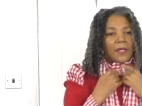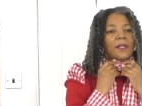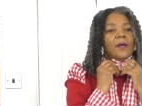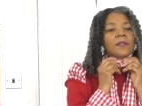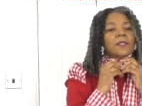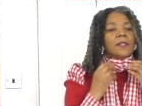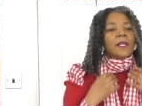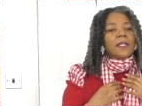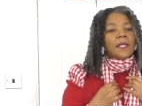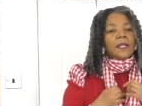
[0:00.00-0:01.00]
No, I don't
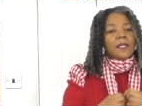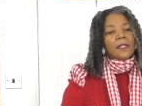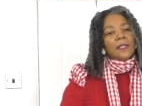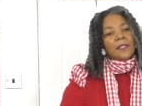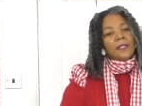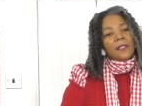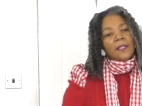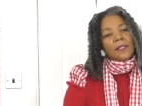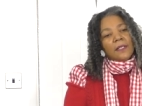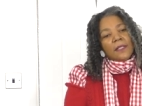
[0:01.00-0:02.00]
like it.
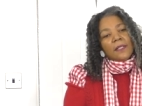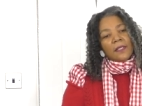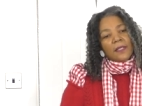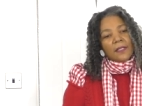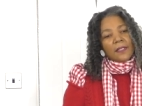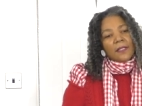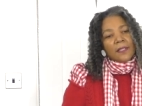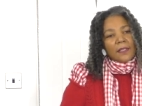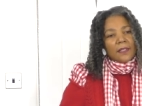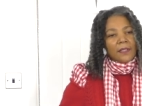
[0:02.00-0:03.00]

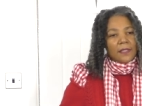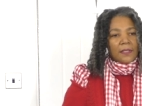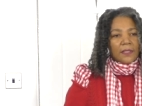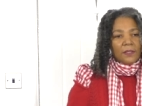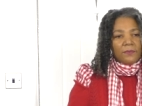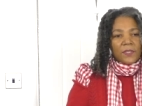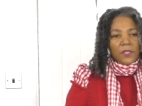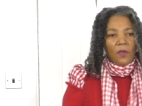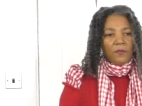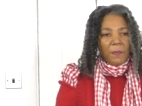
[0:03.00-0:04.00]
I don't think
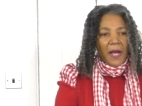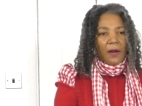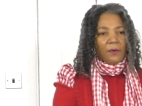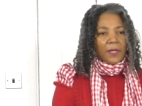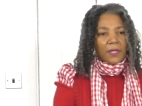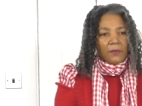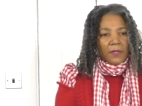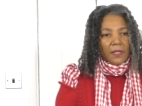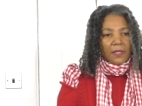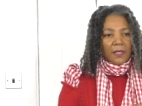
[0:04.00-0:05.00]
it's overpowering or
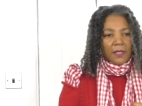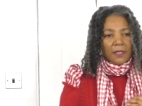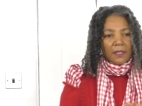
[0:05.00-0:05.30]
anything.